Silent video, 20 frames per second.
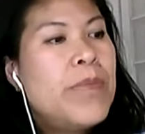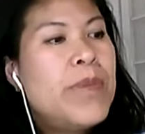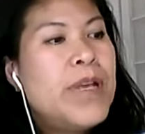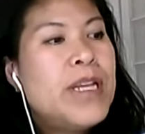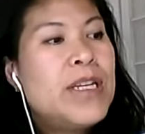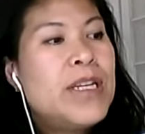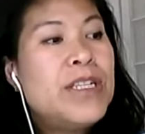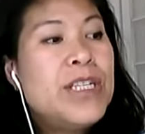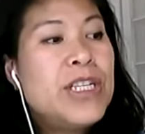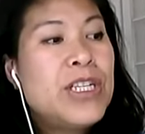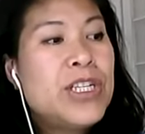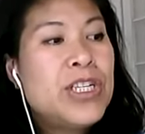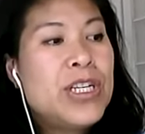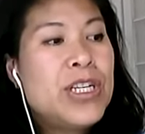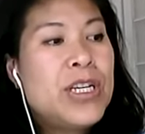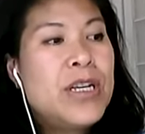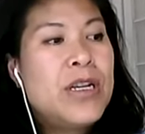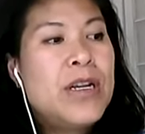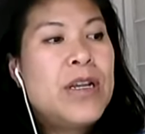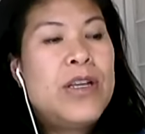In
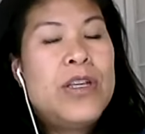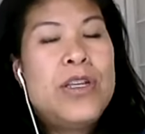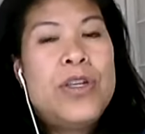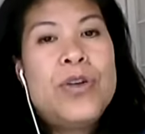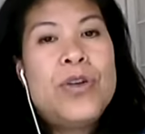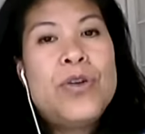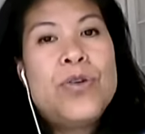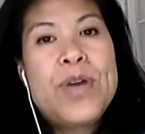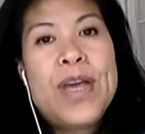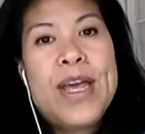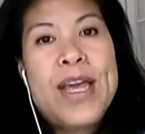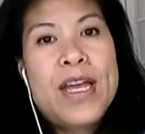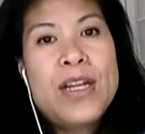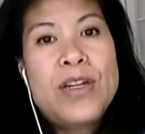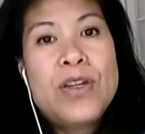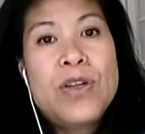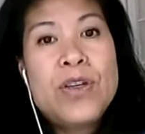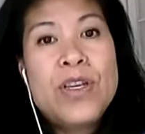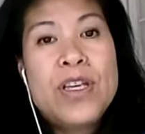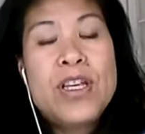addition, you
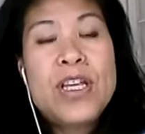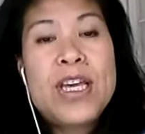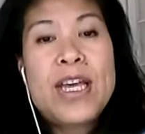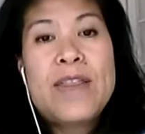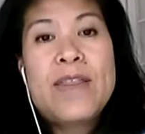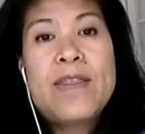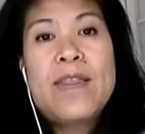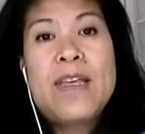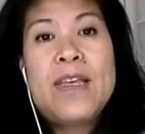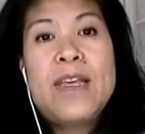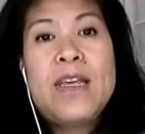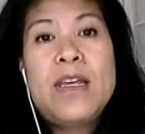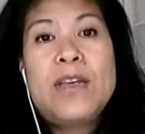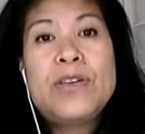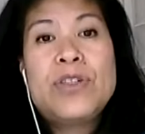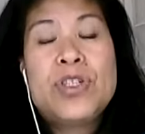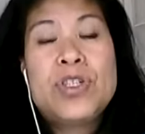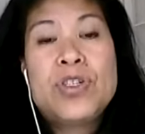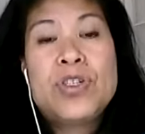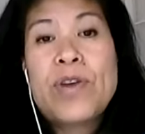can get the
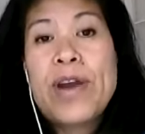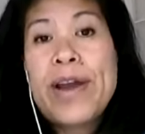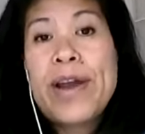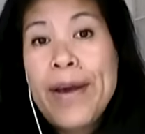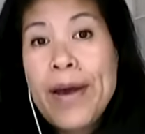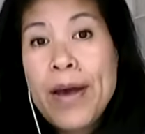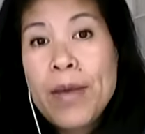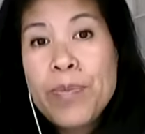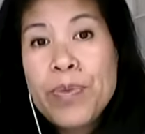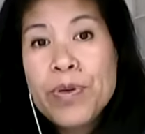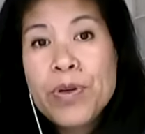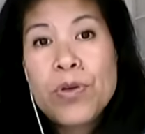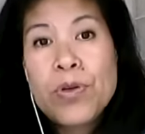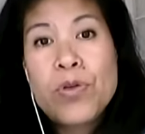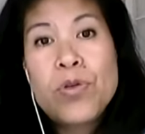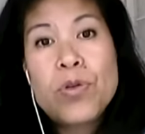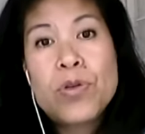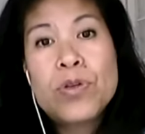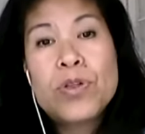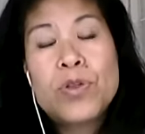straight up
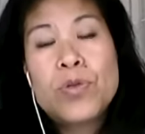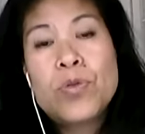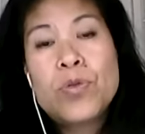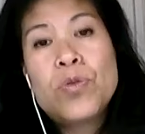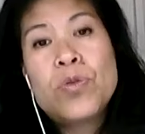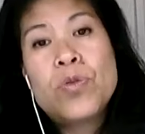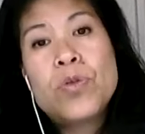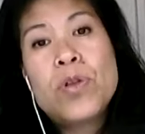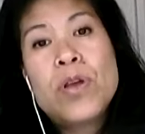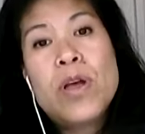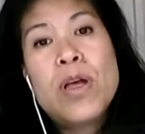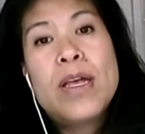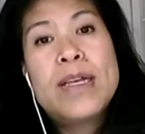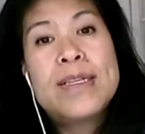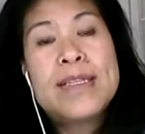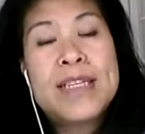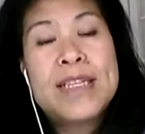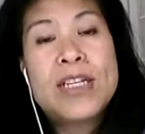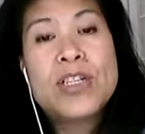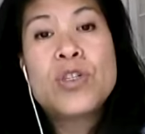Cool Azul
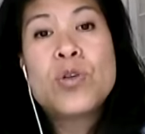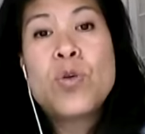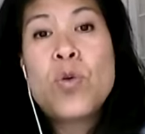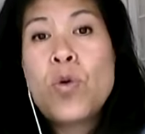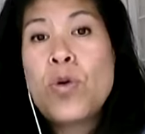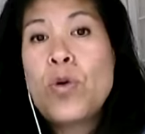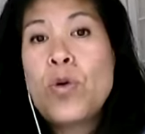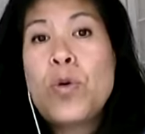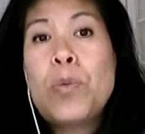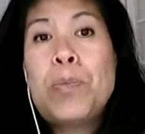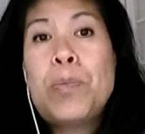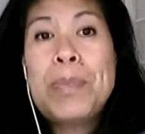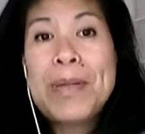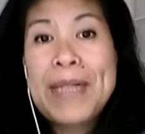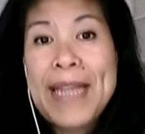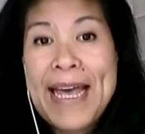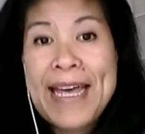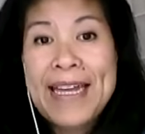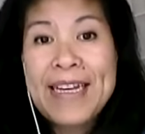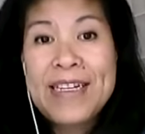essential oil
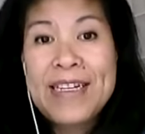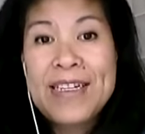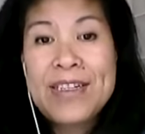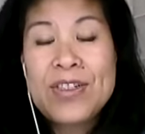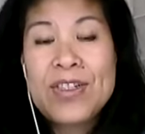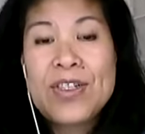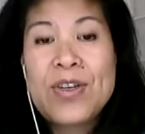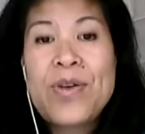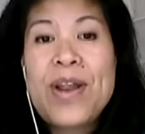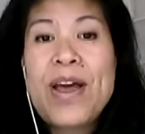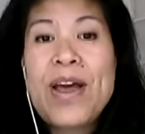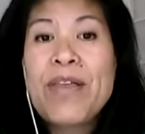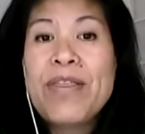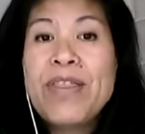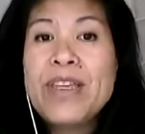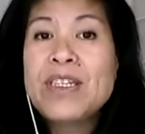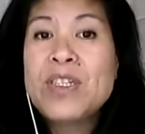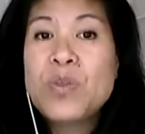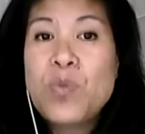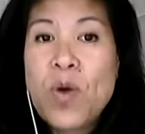blend. So now
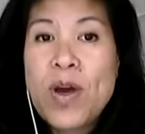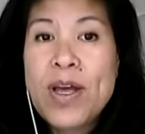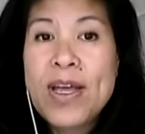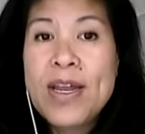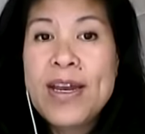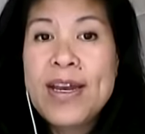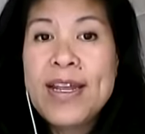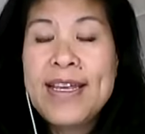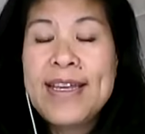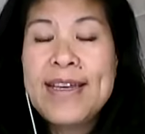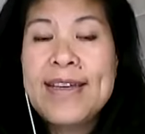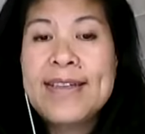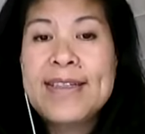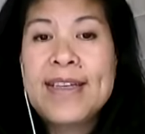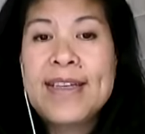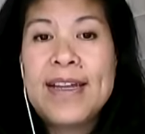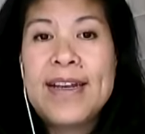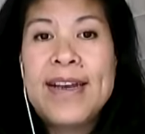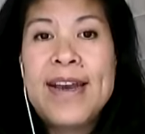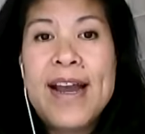this one is
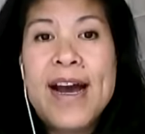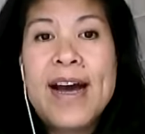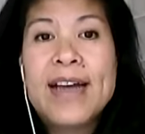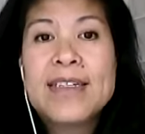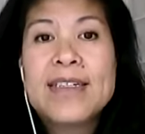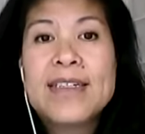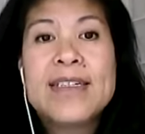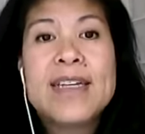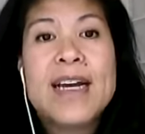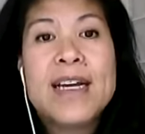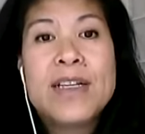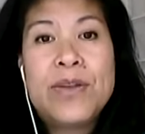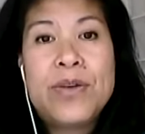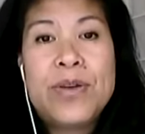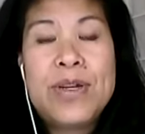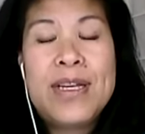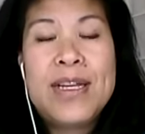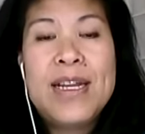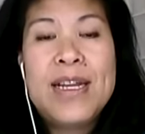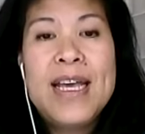not
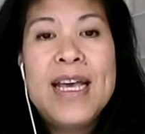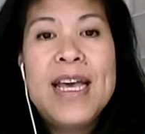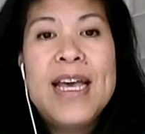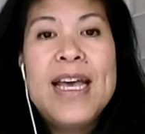diluted.